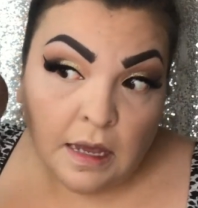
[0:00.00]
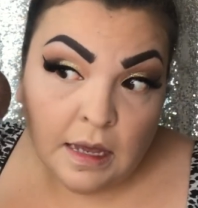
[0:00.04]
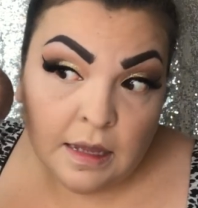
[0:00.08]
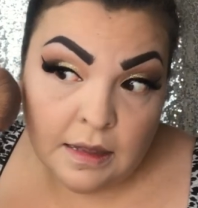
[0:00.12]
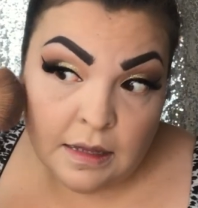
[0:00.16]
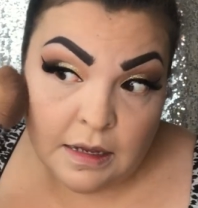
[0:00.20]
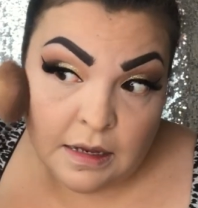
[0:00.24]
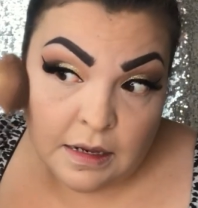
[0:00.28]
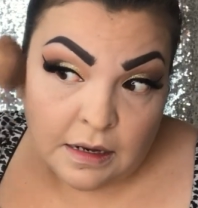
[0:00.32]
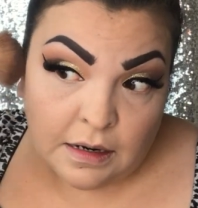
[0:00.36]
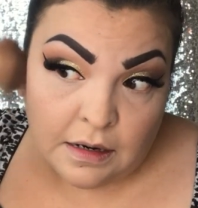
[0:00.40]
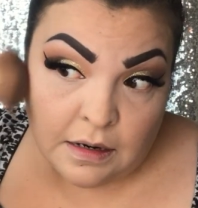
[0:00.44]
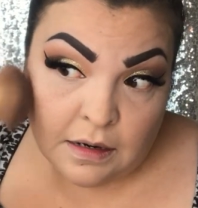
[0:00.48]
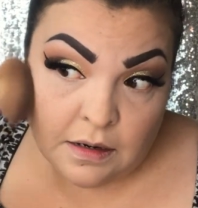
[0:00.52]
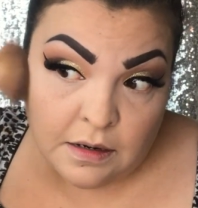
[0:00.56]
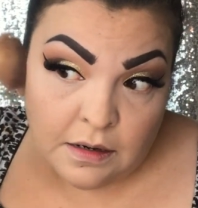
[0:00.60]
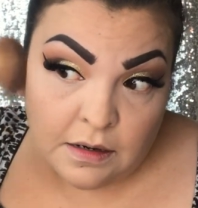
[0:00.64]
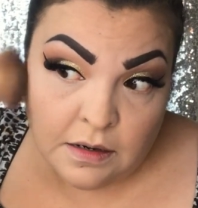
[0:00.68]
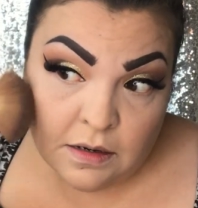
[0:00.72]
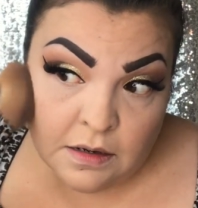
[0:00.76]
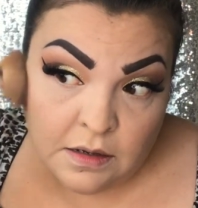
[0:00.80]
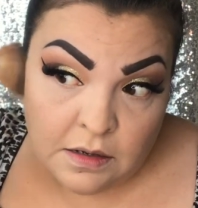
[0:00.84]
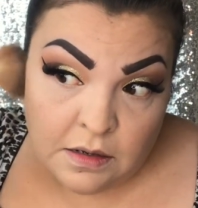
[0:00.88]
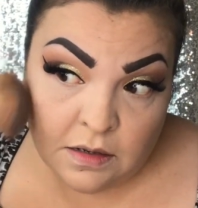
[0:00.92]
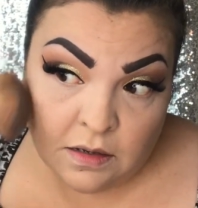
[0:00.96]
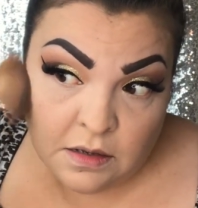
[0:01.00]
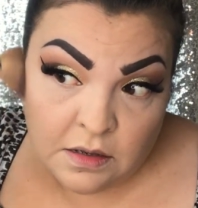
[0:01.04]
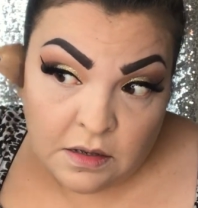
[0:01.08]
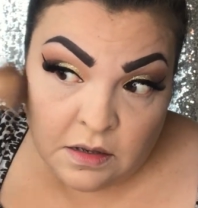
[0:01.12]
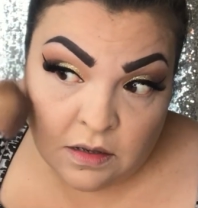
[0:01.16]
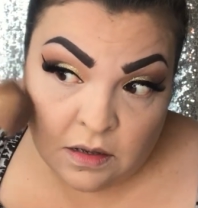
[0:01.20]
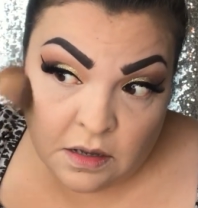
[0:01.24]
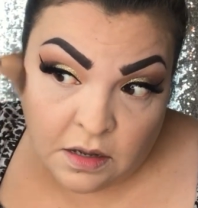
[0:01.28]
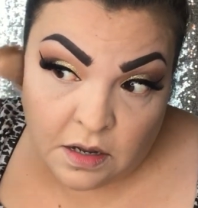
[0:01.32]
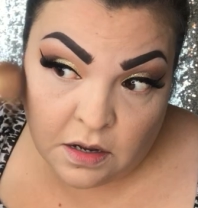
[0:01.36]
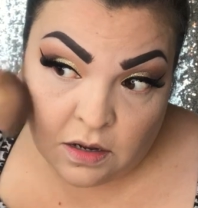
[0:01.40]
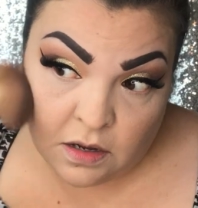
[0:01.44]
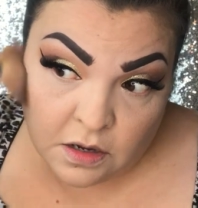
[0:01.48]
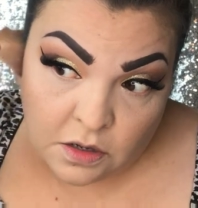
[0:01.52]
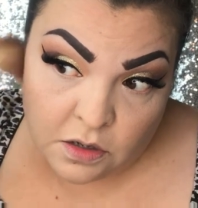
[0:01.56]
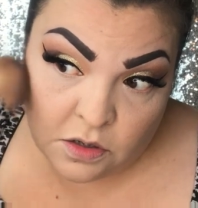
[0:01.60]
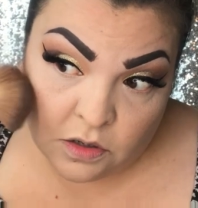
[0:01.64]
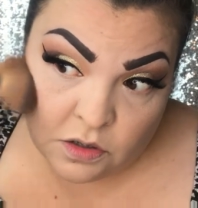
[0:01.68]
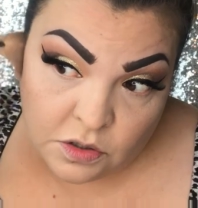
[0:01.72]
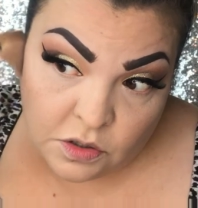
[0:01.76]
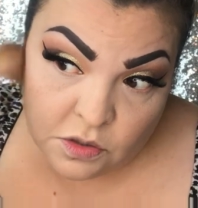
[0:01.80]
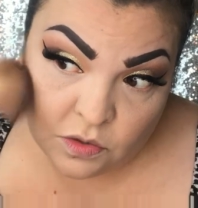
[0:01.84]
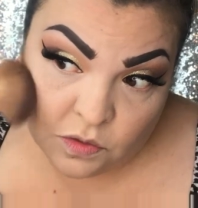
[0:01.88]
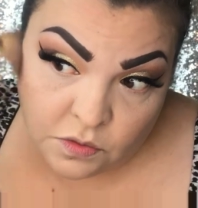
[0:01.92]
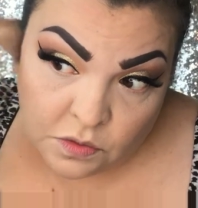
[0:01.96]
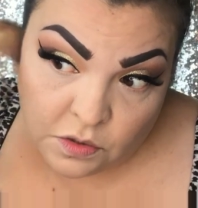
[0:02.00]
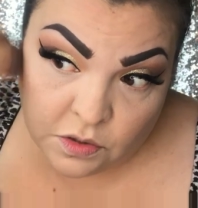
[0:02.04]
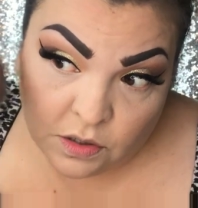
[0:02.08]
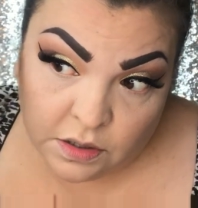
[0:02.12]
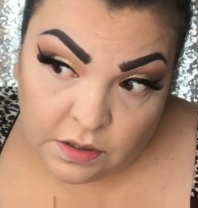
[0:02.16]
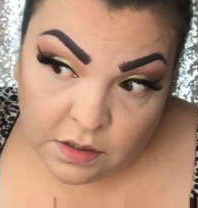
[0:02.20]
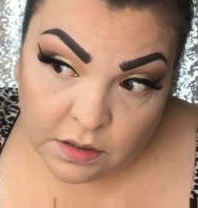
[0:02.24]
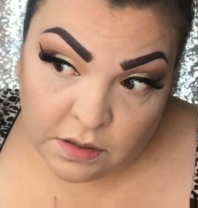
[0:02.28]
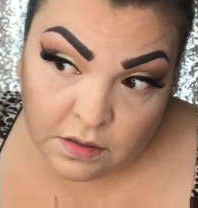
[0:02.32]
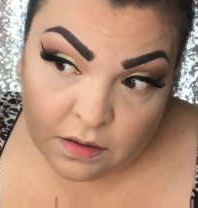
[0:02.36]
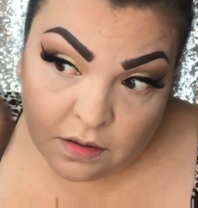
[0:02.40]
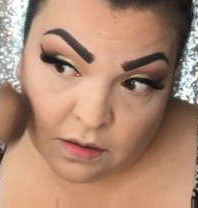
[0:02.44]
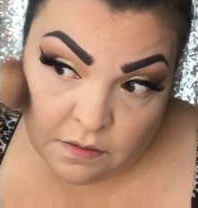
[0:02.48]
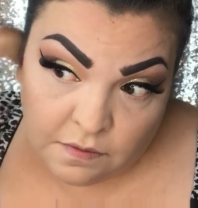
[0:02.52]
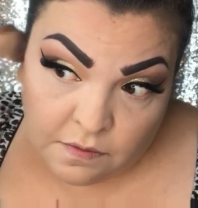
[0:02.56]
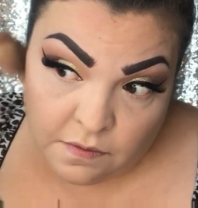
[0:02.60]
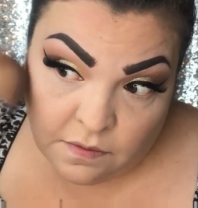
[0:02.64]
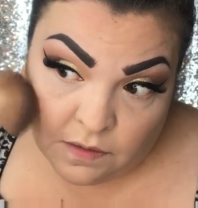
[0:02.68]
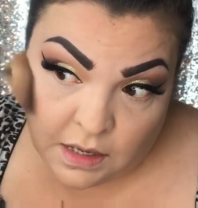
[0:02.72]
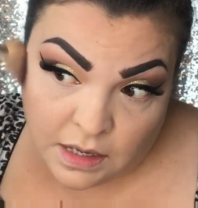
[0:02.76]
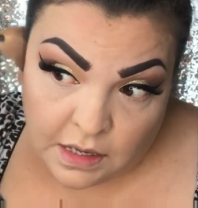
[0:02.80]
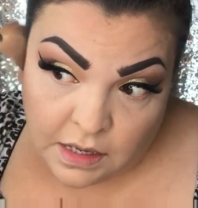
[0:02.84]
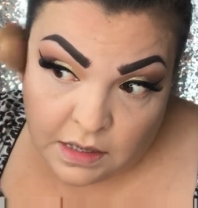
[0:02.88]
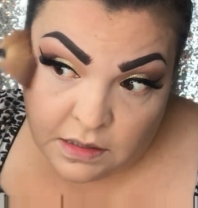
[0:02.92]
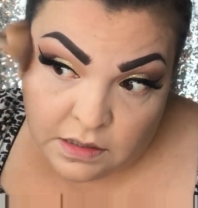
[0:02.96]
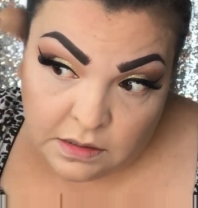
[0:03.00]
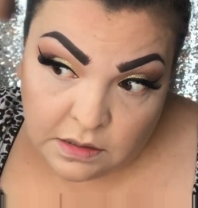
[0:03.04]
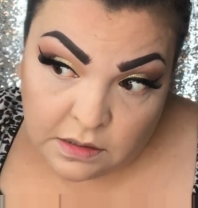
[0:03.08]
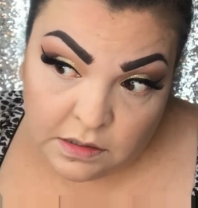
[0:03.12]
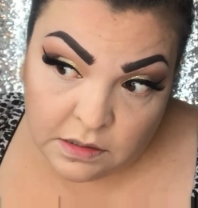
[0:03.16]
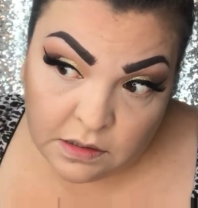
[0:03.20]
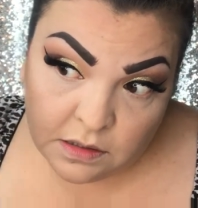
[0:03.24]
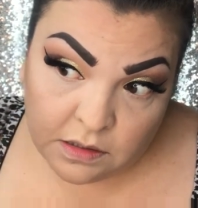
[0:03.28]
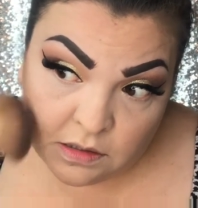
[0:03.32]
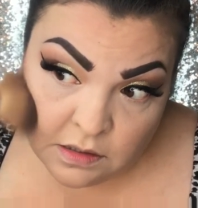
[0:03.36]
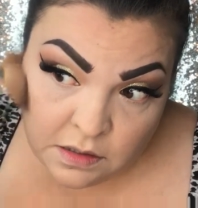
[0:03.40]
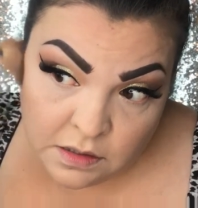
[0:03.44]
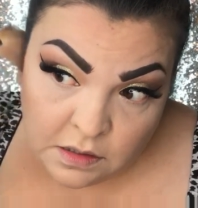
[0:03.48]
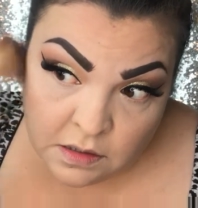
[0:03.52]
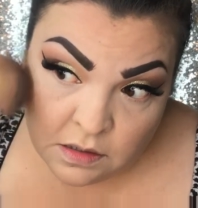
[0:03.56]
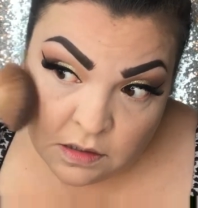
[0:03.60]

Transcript: and then contour the face.